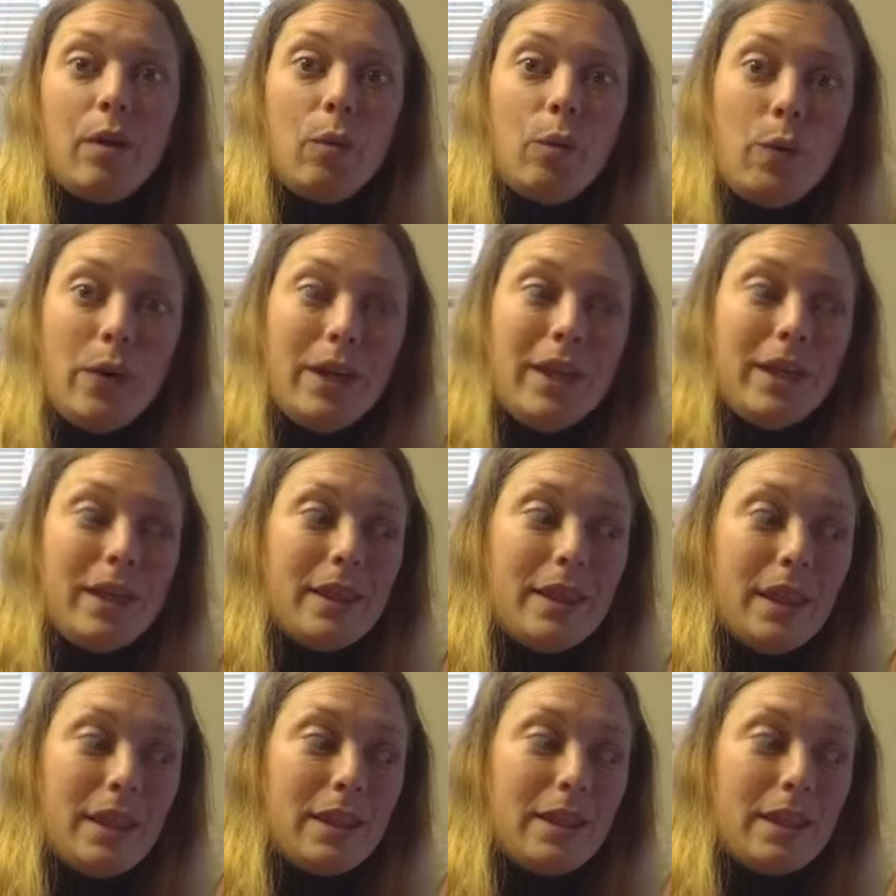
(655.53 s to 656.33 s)
we didn't
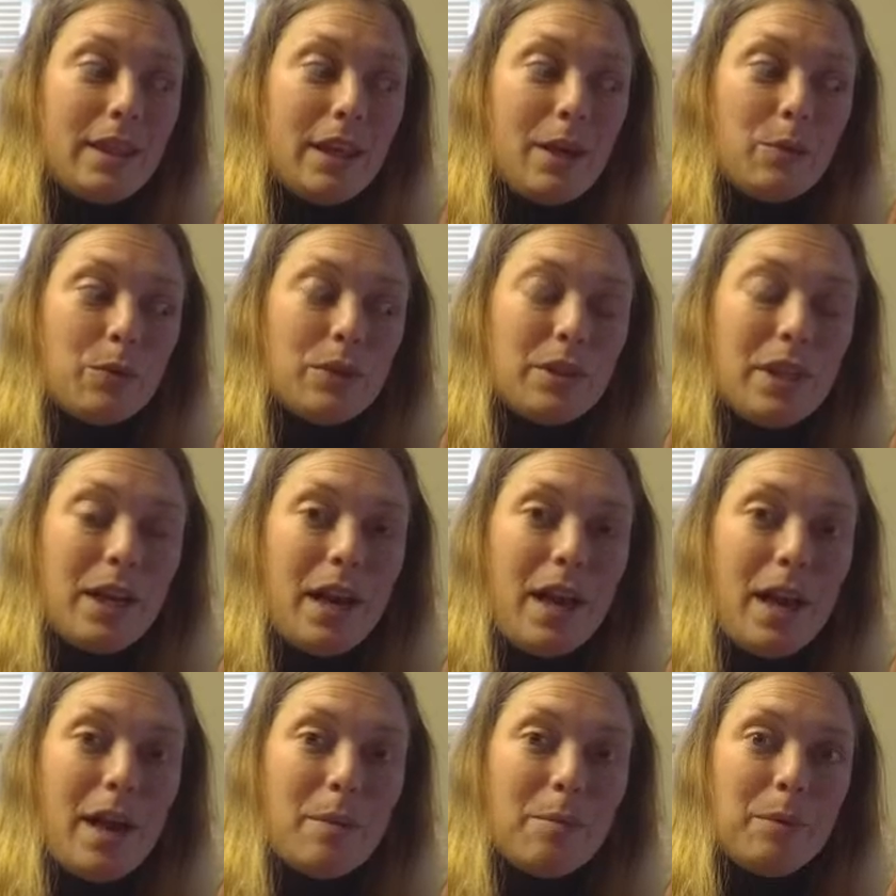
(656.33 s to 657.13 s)
think that that was going to
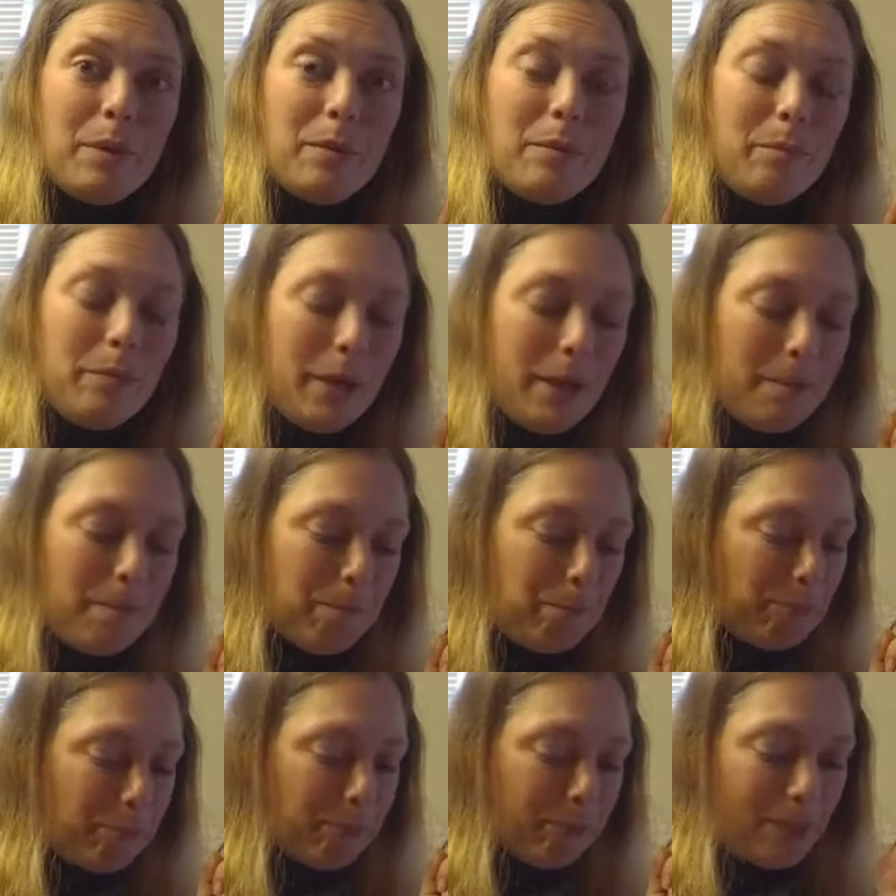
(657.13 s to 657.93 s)
happen, but
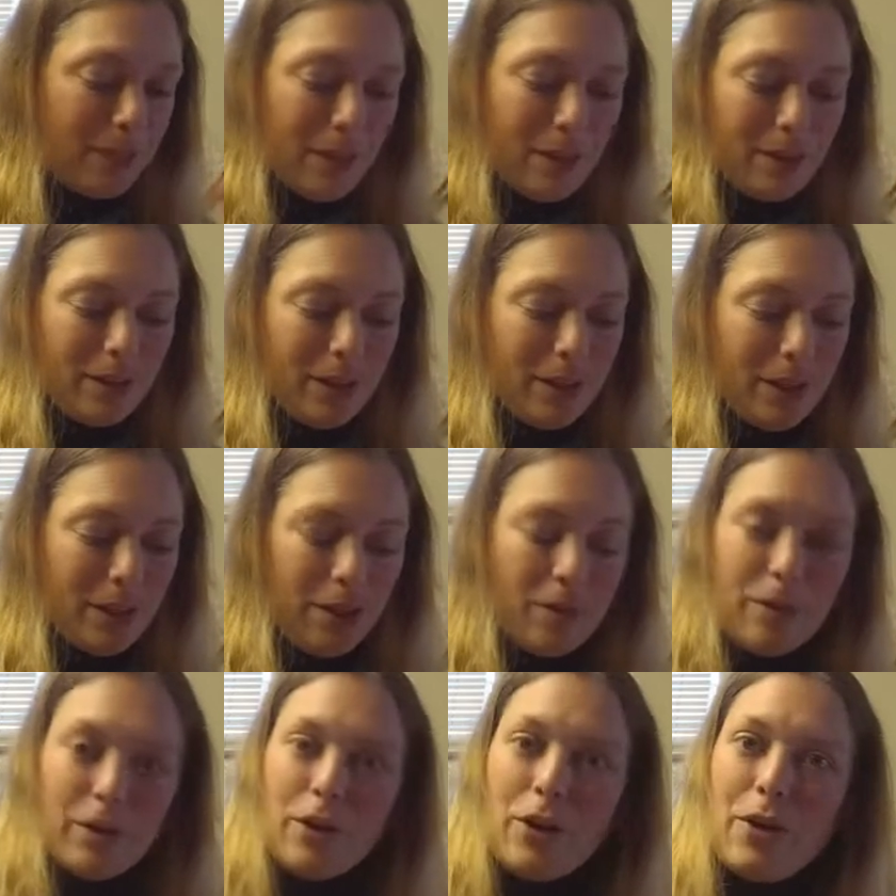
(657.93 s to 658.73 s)
you
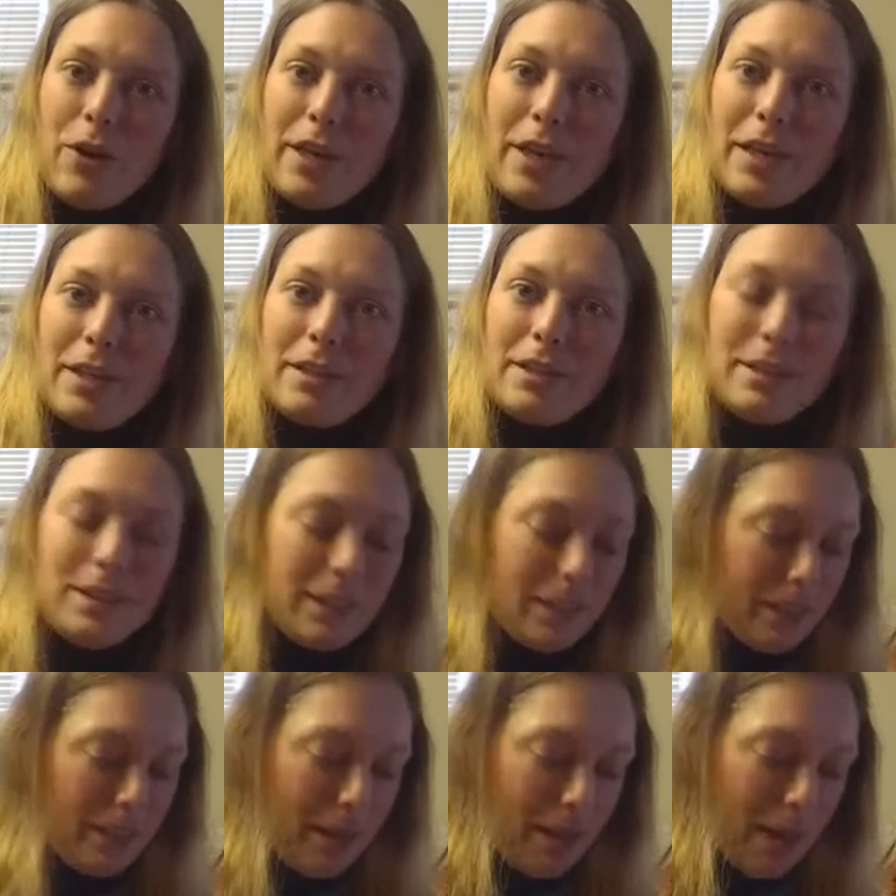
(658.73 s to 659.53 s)
never know, I guess,
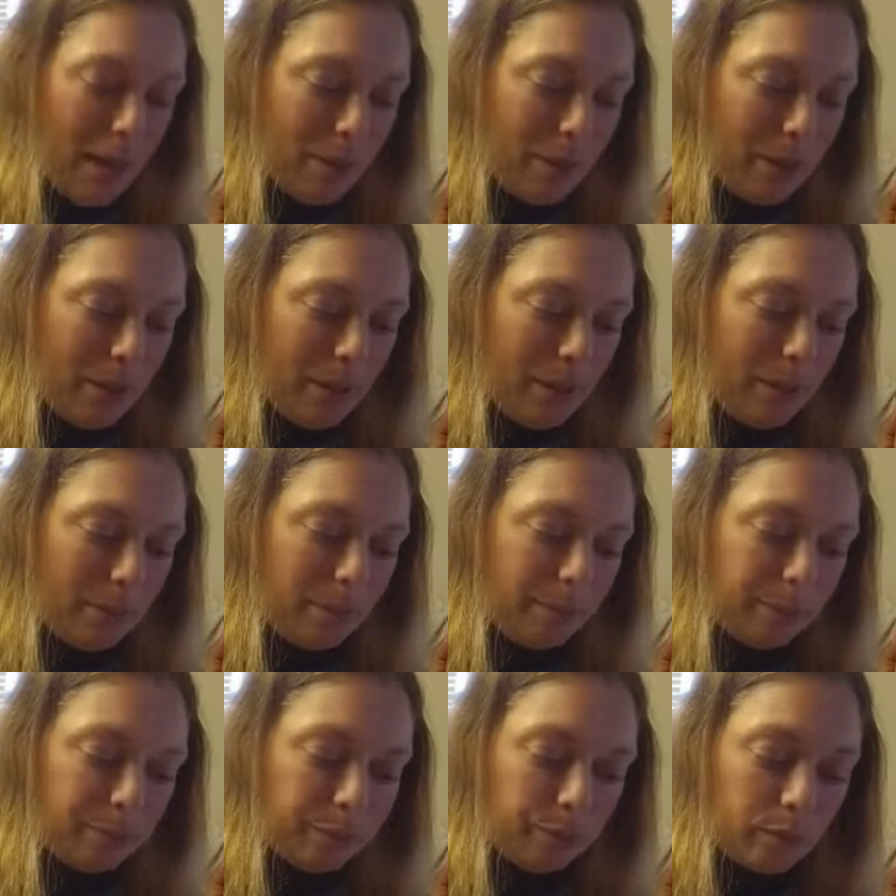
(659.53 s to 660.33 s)
until it happens.
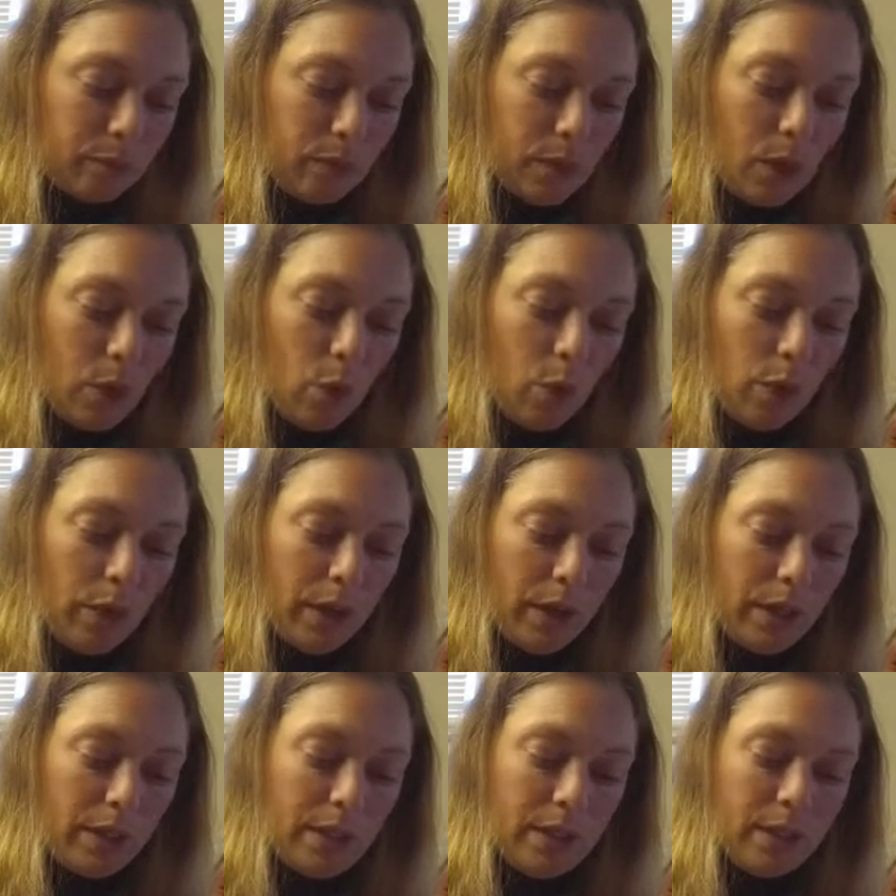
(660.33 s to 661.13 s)
We're going to